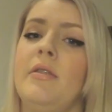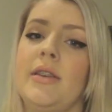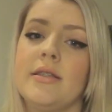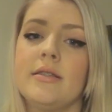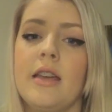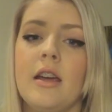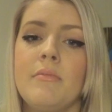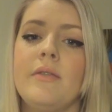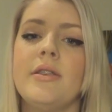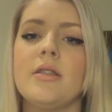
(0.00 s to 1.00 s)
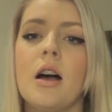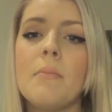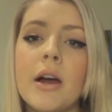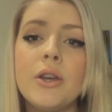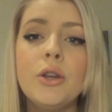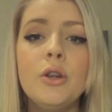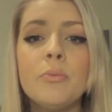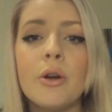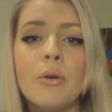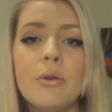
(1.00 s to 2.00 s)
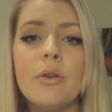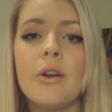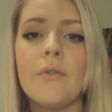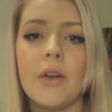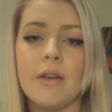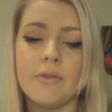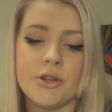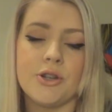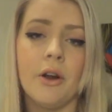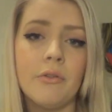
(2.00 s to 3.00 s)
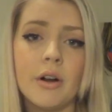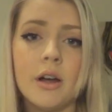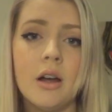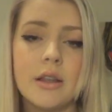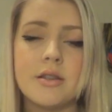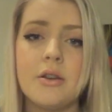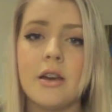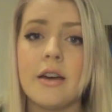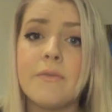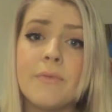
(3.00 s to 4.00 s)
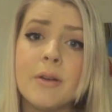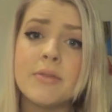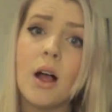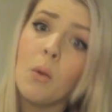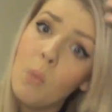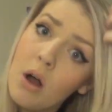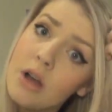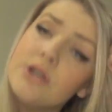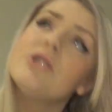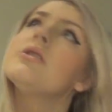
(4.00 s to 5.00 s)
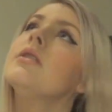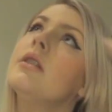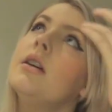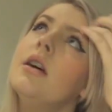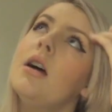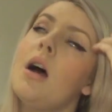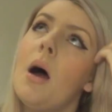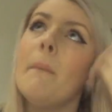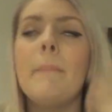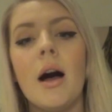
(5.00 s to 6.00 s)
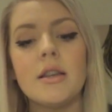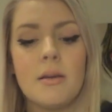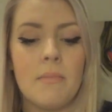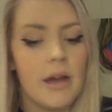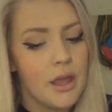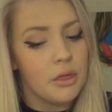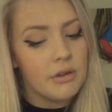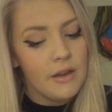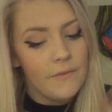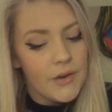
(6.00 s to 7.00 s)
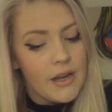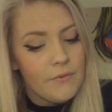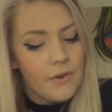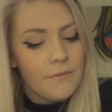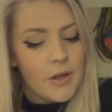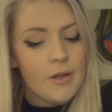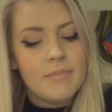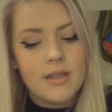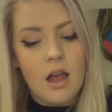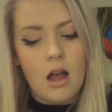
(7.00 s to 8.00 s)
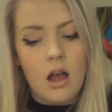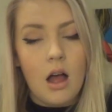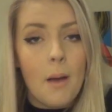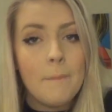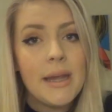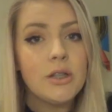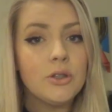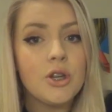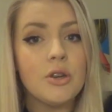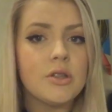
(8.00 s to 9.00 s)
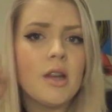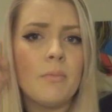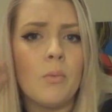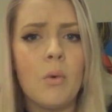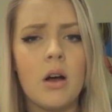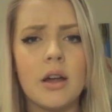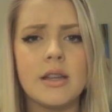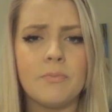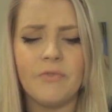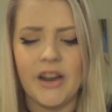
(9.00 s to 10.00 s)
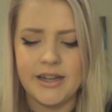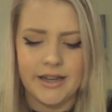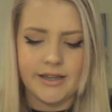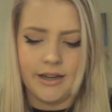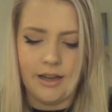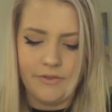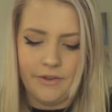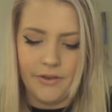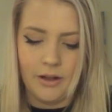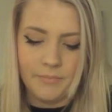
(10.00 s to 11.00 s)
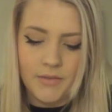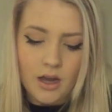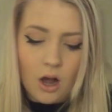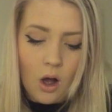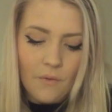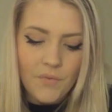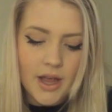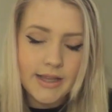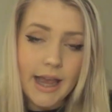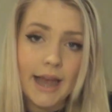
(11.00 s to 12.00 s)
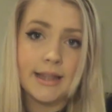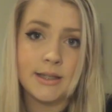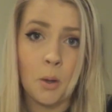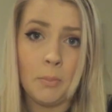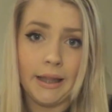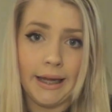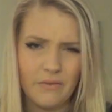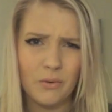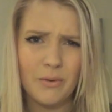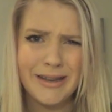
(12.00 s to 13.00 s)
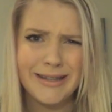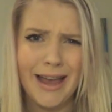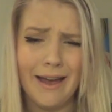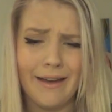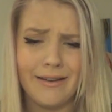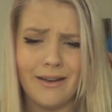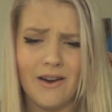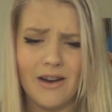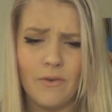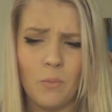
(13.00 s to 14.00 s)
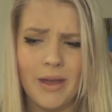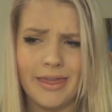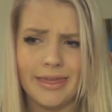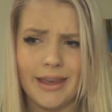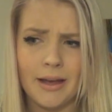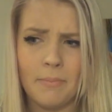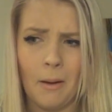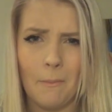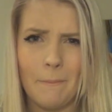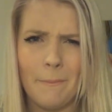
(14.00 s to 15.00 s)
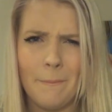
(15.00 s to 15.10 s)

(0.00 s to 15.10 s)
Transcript: movies. Scary movies are my numero uno favourite genre. It's the only kind of films I'll watch. But my 3 favourite films are Beetlejuice, #1. It's fantastic. I love that film. Hot Fuzz and Zombieland. I've always had kind of a weird thing about